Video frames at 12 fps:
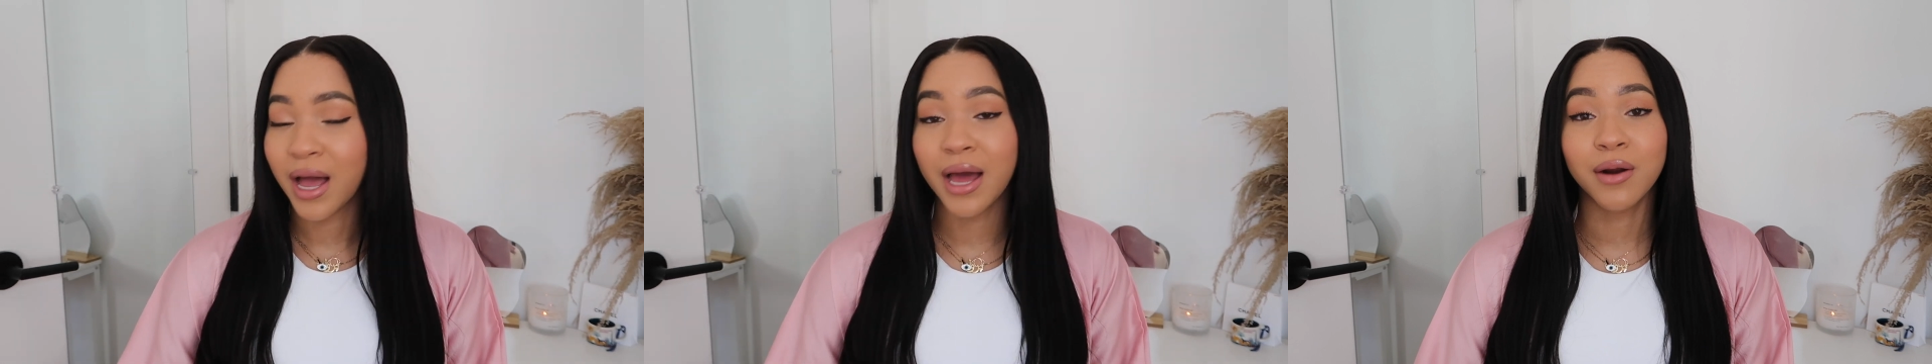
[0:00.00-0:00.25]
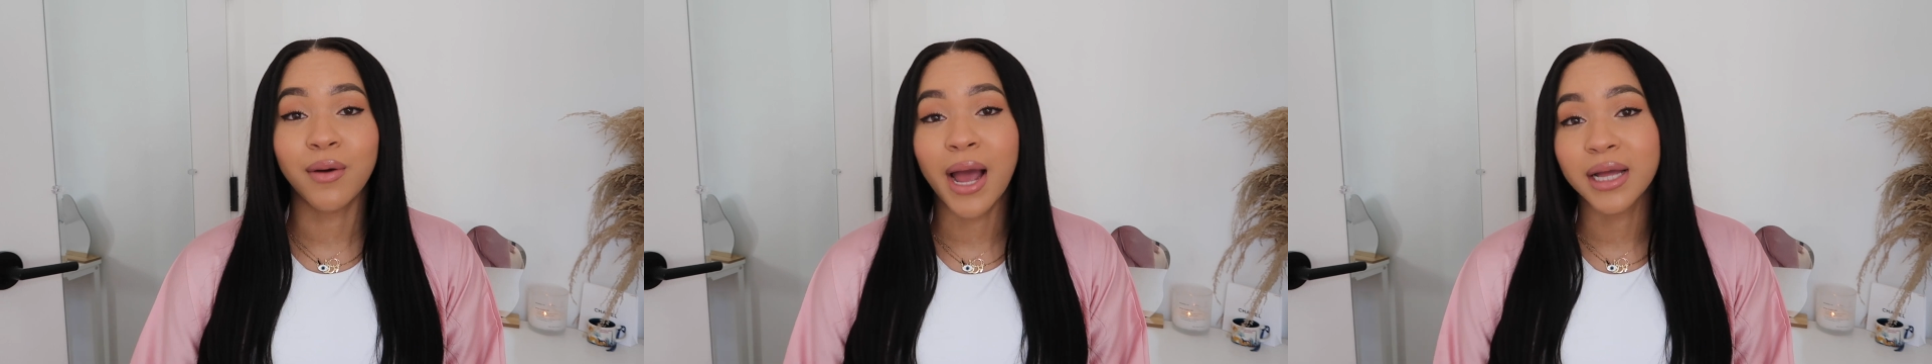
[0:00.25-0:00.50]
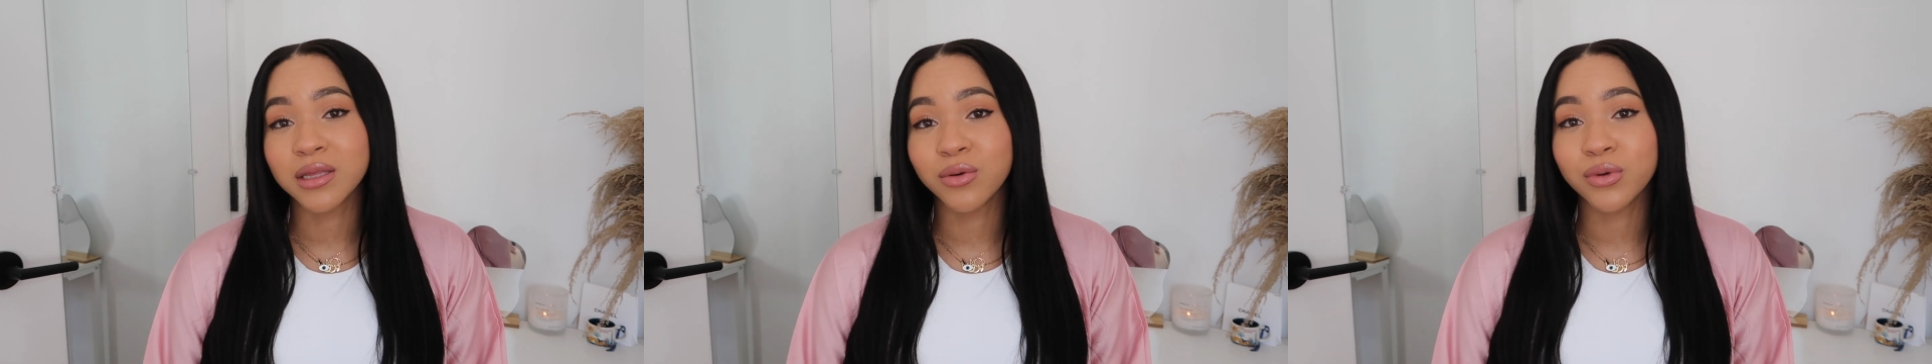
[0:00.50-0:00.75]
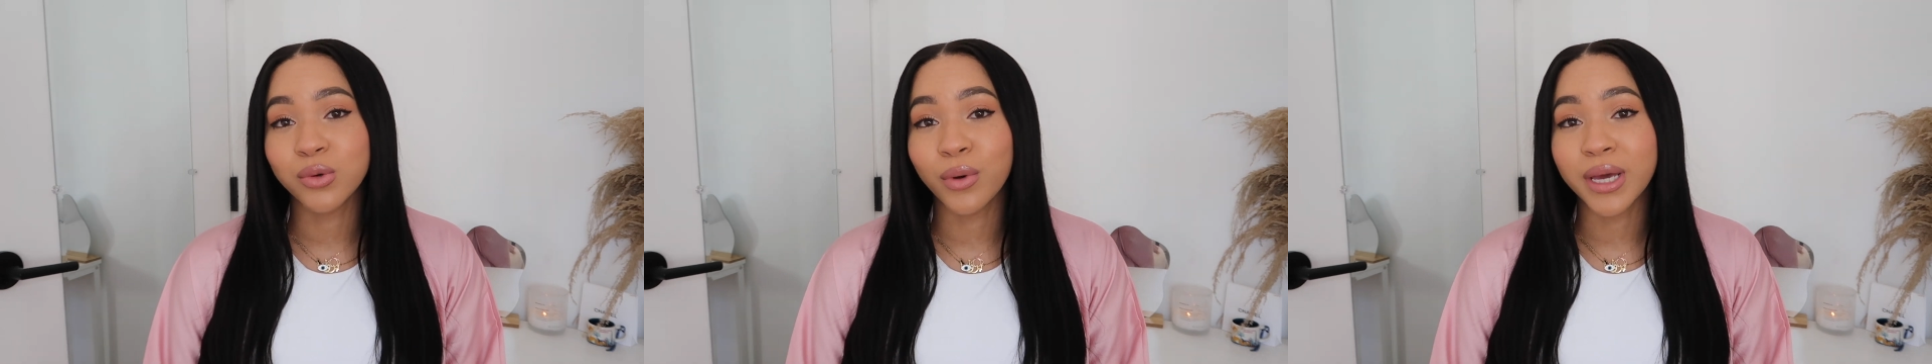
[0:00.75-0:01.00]
I don't act the
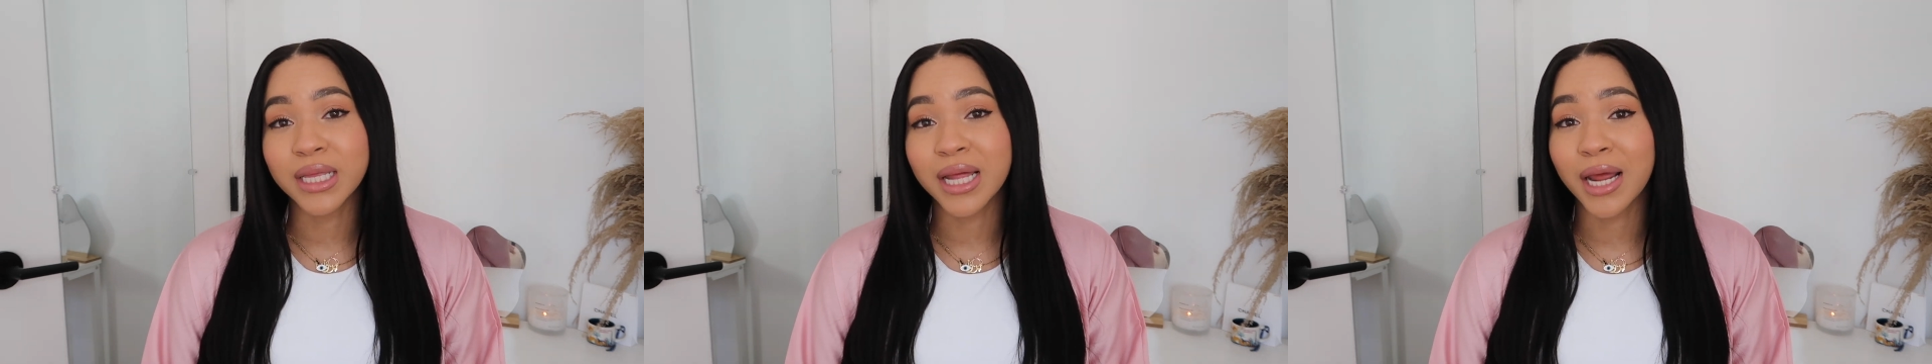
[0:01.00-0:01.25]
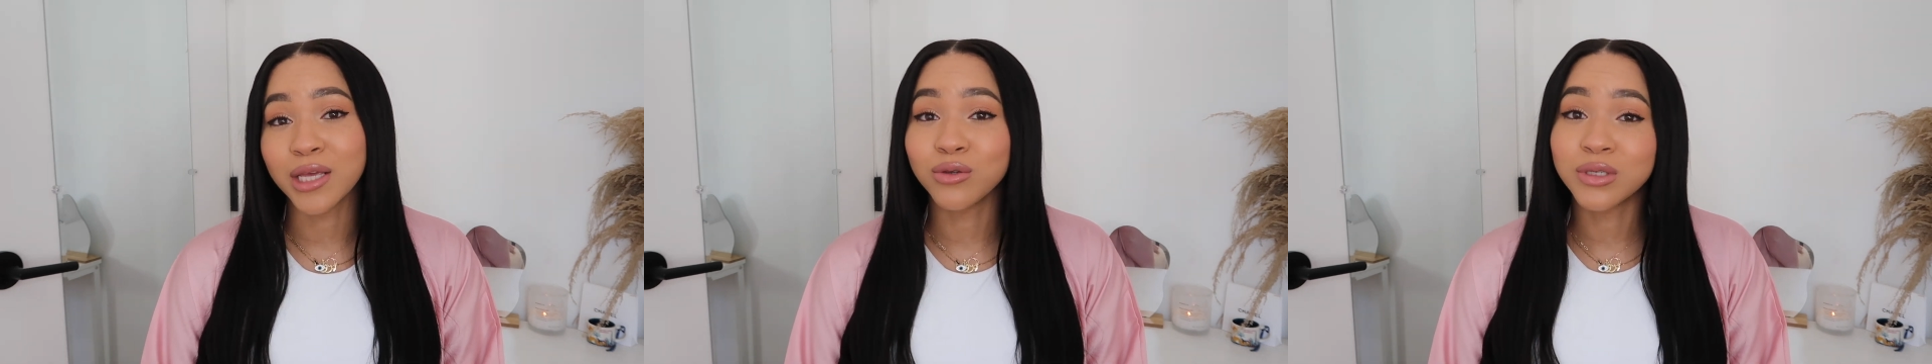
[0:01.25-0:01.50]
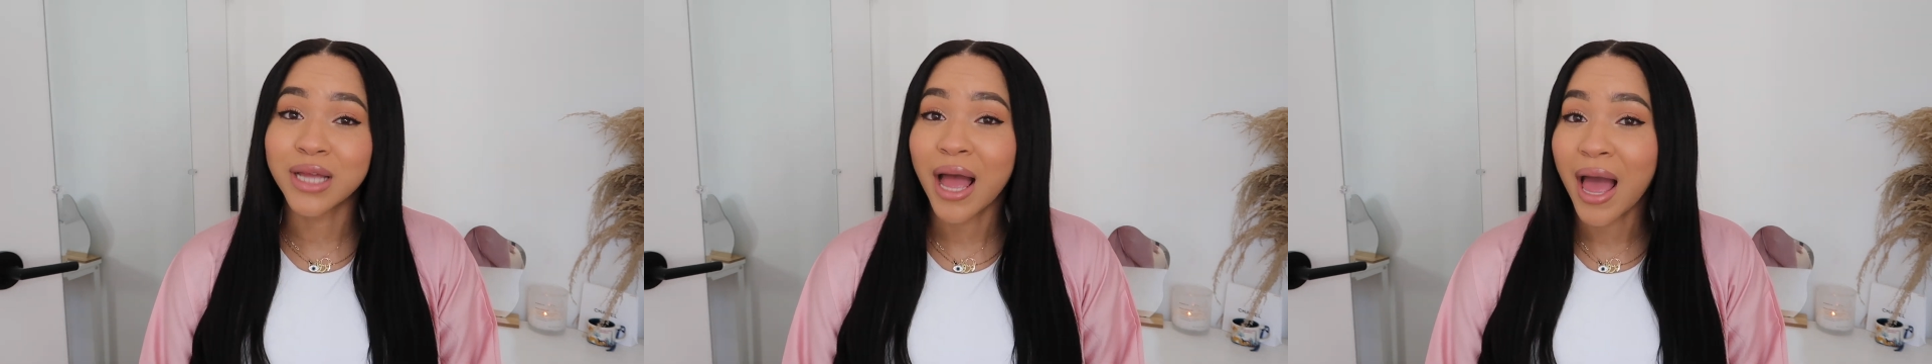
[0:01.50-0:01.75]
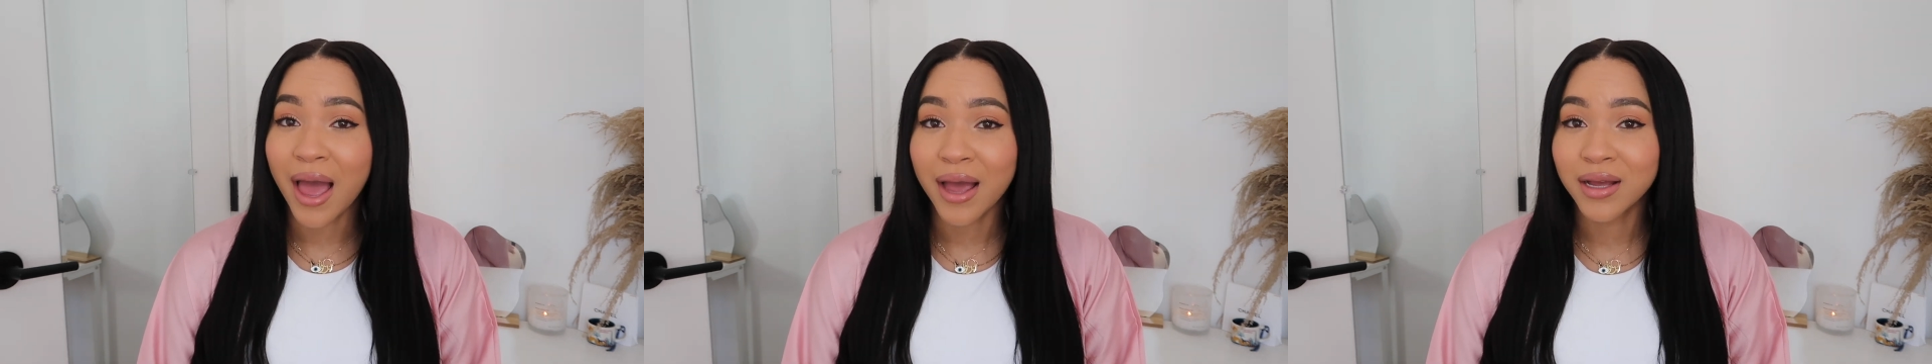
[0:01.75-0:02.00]
way that I used
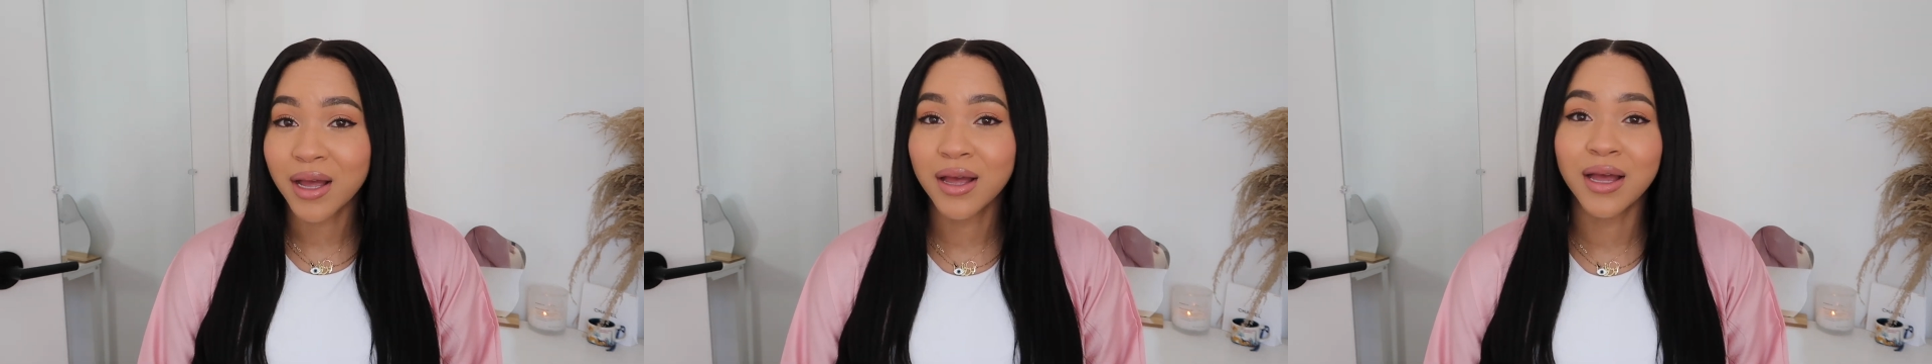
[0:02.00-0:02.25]
to act.